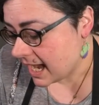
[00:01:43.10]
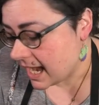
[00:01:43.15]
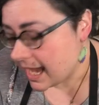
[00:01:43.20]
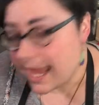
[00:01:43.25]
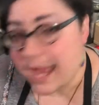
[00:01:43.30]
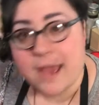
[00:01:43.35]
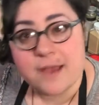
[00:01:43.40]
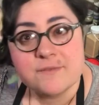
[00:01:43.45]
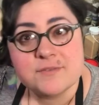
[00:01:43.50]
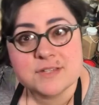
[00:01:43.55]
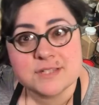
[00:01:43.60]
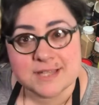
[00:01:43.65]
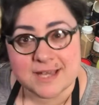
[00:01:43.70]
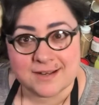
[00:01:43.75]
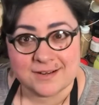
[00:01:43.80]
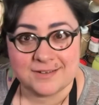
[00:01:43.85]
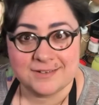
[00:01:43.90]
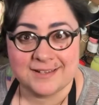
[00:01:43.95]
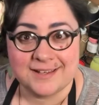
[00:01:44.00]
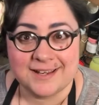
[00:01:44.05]
I have
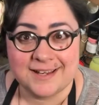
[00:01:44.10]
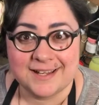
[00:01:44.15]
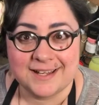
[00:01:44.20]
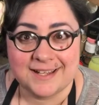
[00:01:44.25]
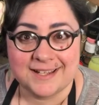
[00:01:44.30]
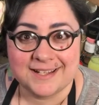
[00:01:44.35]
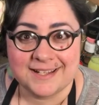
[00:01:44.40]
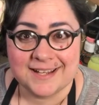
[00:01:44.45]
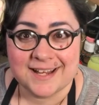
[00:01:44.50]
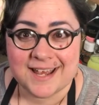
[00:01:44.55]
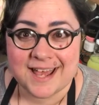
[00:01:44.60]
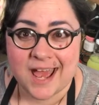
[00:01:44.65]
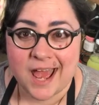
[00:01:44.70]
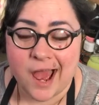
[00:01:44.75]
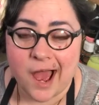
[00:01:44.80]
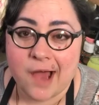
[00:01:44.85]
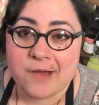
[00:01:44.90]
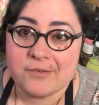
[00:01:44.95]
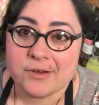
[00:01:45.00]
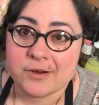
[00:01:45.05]
settled on
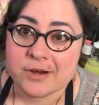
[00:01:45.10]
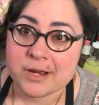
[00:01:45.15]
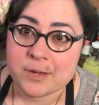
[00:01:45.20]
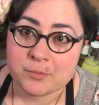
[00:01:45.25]
a very